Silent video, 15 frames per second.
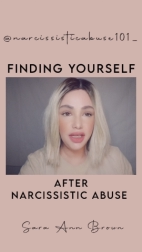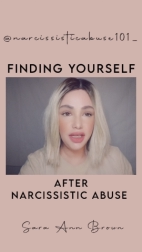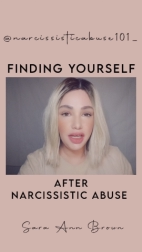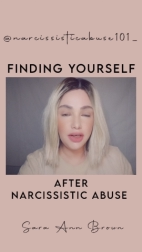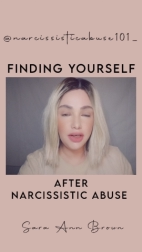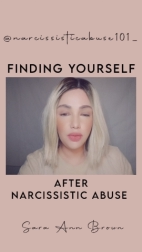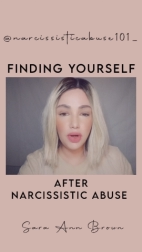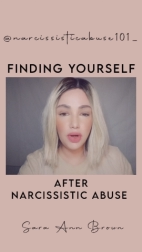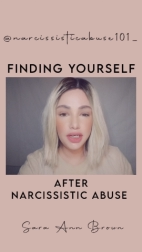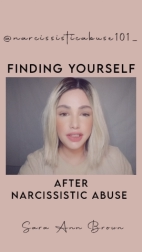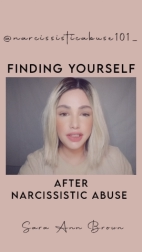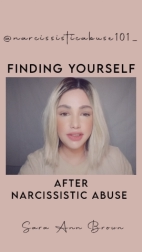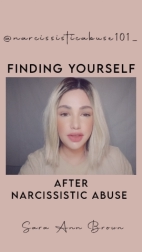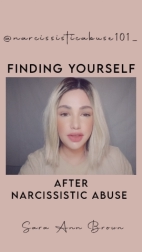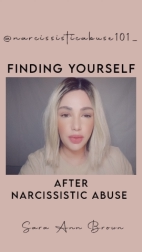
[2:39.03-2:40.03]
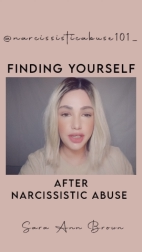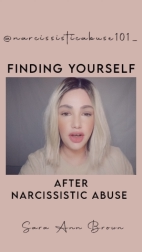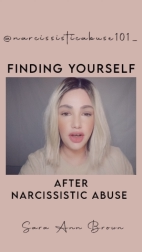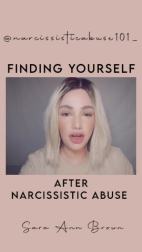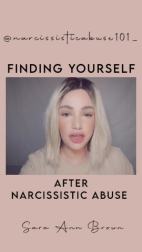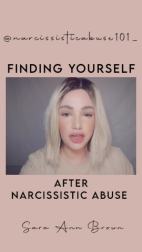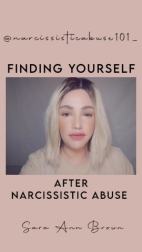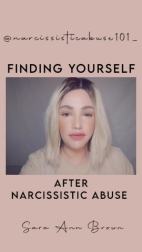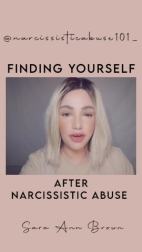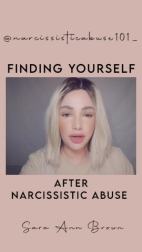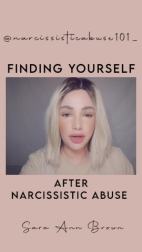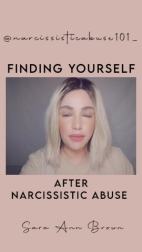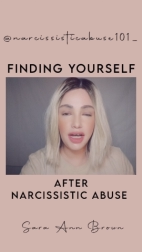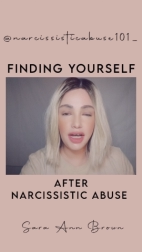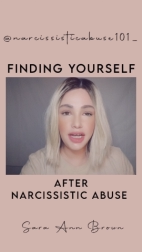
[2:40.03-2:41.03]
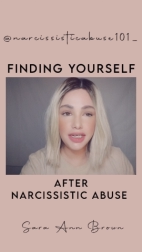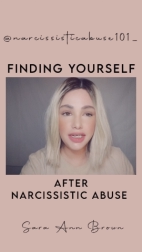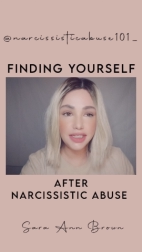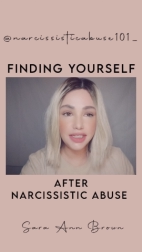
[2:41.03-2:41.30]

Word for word: and what is going on of our mind.